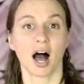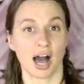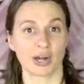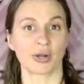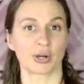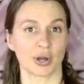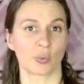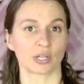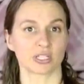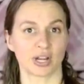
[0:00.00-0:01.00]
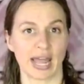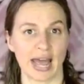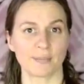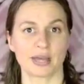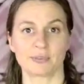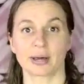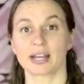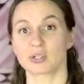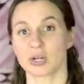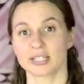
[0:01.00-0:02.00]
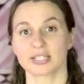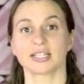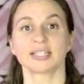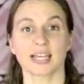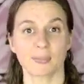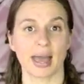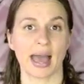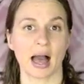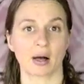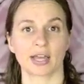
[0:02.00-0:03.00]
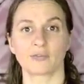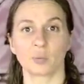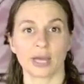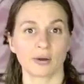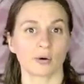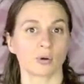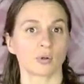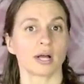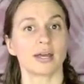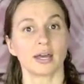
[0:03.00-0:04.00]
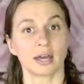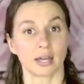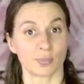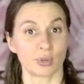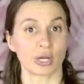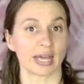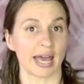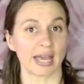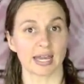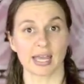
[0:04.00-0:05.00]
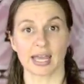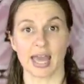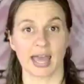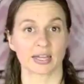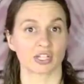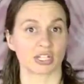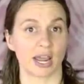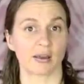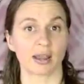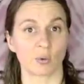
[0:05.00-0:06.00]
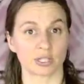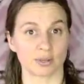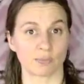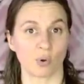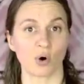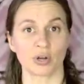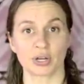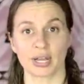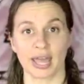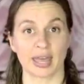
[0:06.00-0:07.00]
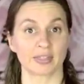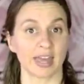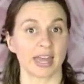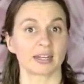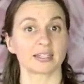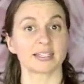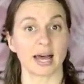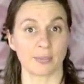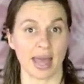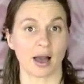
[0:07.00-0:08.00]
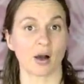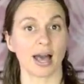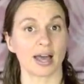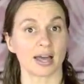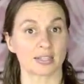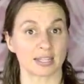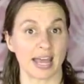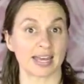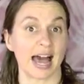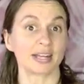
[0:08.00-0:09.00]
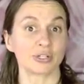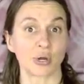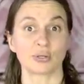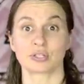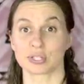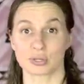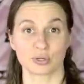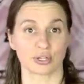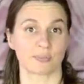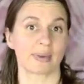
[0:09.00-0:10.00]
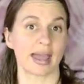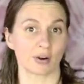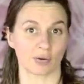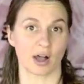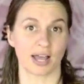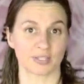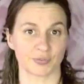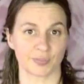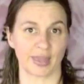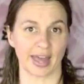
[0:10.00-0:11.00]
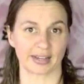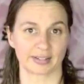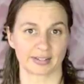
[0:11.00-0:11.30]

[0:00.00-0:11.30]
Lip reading: I don't know what's going to happen, but I trust that somehow if we're all communicating and sharing what's important, then somehow an unknown solution may arise from that.